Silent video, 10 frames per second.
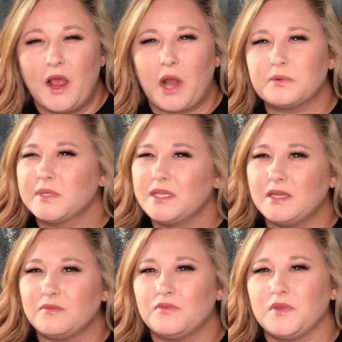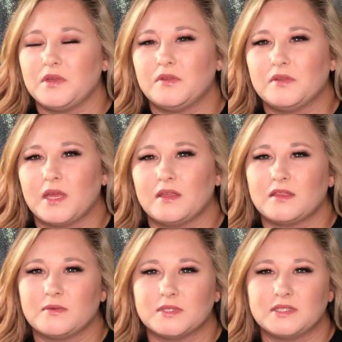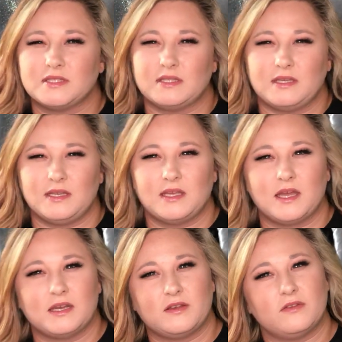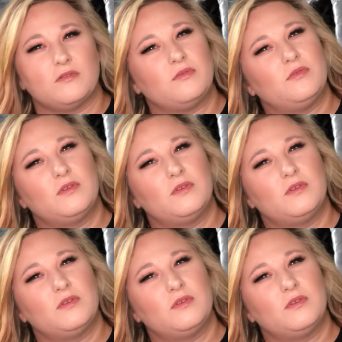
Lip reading: I really didn't feel like there was any kind of